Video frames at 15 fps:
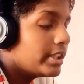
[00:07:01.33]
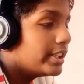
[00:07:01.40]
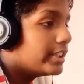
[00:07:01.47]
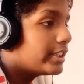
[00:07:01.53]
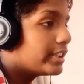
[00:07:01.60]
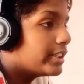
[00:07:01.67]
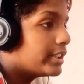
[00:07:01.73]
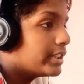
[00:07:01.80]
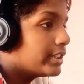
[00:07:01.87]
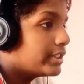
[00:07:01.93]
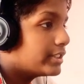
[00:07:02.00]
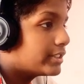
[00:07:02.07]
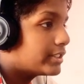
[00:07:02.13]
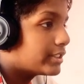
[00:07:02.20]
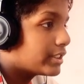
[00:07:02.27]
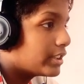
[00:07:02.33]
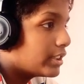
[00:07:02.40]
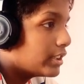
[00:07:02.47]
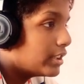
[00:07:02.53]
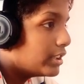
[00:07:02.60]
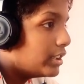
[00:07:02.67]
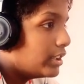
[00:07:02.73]
it is
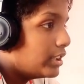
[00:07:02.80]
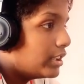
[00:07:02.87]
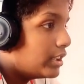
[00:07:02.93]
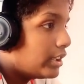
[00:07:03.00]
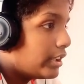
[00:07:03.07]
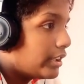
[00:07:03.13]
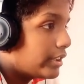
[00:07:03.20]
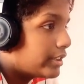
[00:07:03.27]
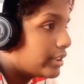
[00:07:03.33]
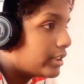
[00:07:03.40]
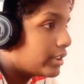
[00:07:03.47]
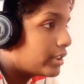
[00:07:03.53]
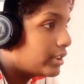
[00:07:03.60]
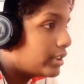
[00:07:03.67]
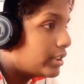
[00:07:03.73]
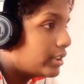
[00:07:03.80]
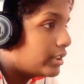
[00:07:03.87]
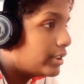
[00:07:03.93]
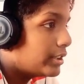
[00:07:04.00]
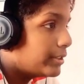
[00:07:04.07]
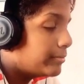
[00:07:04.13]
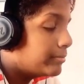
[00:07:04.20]
the
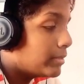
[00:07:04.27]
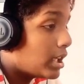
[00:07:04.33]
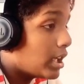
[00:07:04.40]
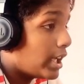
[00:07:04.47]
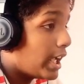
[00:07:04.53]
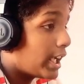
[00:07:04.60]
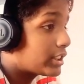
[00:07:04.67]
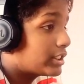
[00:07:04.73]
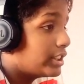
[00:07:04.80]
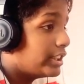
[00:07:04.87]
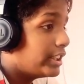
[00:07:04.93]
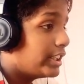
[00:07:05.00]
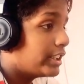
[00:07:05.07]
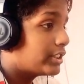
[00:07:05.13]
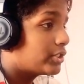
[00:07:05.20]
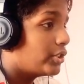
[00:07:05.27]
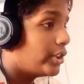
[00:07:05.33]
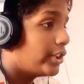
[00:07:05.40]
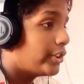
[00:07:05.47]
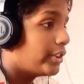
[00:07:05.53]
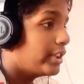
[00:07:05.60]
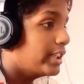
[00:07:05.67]
actually it's
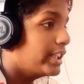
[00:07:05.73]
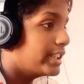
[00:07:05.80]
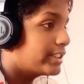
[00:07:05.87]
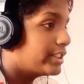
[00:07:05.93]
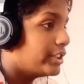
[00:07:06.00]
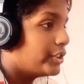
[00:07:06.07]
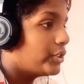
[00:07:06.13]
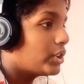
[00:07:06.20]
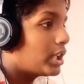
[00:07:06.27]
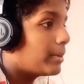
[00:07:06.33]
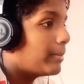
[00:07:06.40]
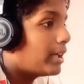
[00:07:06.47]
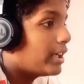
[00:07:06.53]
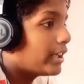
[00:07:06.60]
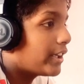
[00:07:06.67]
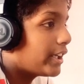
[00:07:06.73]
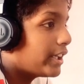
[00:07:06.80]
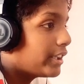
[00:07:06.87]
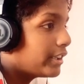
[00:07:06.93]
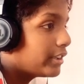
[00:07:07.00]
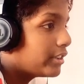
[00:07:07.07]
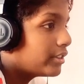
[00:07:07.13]
going to listen to your command
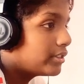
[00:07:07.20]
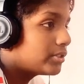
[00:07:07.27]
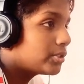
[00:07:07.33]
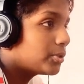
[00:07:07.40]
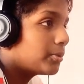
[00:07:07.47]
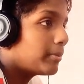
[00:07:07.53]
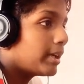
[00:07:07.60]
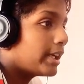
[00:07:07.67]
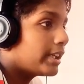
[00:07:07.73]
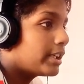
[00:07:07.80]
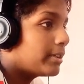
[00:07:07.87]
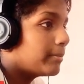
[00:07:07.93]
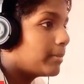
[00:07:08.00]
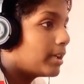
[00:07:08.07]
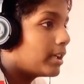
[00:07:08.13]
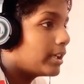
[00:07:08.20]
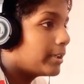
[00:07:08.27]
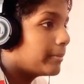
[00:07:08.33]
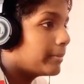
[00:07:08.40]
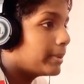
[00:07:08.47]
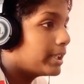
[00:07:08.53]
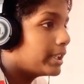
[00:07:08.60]
right here. So my command
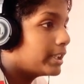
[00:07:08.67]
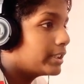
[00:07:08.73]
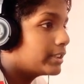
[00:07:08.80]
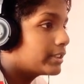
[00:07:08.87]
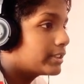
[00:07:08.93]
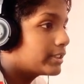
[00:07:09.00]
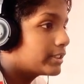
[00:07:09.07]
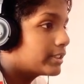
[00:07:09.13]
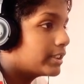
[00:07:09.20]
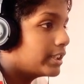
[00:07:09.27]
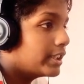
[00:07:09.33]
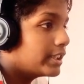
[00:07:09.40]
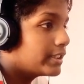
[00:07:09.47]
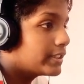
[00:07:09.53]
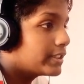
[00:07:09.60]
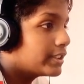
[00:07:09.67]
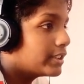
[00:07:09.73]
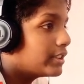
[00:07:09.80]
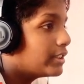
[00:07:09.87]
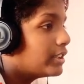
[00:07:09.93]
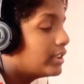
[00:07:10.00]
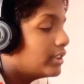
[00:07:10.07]
means listen.
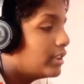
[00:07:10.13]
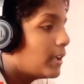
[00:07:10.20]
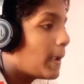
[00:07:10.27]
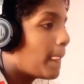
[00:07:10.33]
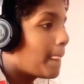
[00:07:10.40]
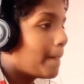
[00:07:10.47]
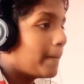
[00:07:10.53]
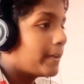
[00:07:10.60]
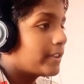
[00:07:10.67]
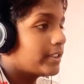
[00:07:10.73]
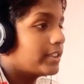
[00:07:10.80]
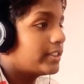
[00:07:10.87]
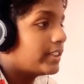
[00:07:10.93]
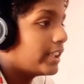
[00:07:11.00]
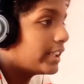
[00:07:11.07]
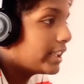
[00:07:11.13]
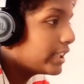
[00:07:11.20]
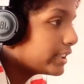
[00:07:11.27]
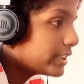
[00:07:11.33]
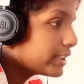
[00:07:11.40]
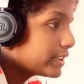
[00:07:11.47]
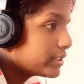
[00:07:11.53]
You can decide
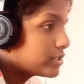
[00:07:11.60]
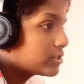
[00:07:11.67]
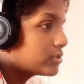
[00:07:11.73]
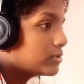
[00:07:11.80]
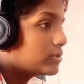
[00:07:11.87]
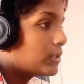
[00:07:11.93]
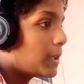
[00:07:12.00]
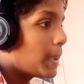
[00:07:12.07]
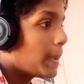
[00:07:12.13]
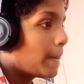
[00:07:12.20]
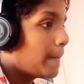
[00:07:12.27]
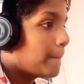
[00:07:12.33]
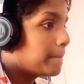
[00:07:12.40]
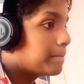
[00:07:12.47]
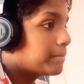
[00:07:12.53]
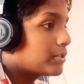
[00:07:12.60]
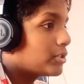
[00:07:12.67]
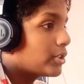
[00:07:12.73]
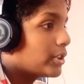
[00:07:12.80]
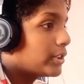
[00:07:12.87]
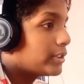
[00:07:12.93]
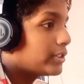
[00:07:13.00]
anything. So it's
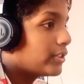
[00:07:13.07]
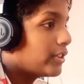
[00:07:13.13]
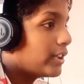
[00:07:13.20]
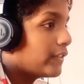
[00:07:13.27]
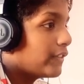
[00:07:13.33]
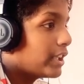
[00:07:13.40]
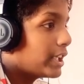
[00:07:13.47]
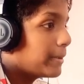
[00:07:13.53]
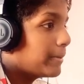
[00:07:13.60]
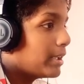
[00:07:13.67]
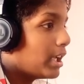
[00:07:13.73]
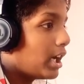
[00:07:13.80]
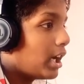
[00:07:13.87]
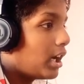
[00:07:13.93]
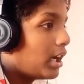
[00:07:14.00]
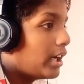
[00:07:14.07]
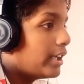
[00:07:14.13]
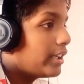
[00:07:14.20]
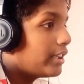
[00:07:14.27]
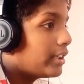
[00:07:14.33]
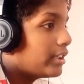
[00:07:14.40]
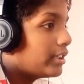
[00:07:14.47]
going to show in a variable r